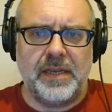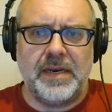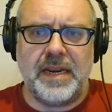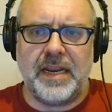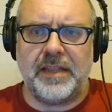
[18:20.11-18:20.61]

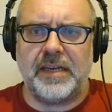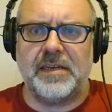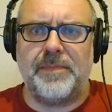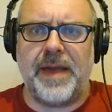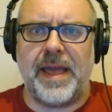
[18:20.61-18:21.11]
kneeling
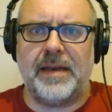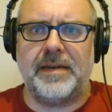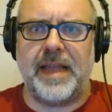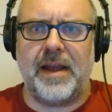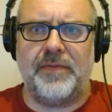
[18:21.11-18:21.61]
to pat
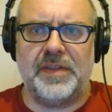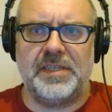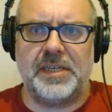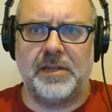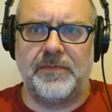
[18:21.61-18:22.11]
down the
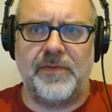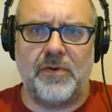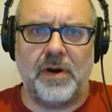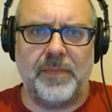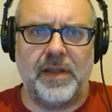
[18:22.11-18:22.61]
still
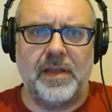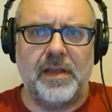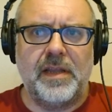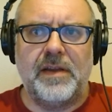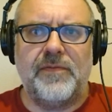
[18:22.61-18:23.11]
form,
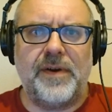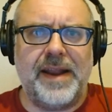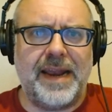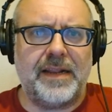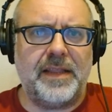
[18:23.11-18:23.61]

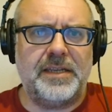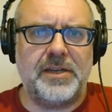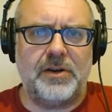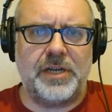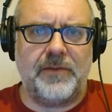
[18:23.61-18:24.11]
frenetically
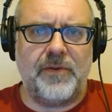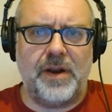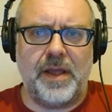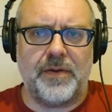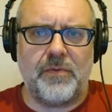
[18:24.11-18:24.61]
searching for
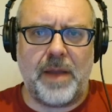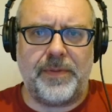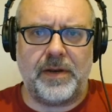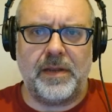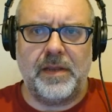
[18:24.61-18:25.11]
another
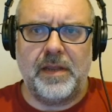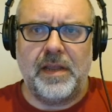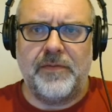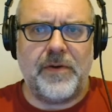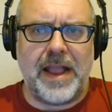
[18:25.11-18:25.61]
weapon,
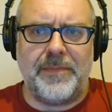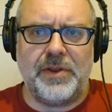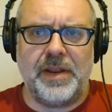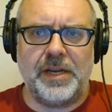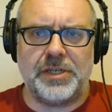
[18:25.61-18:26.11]
for
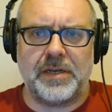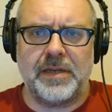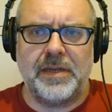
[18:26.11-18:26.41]
ammunition,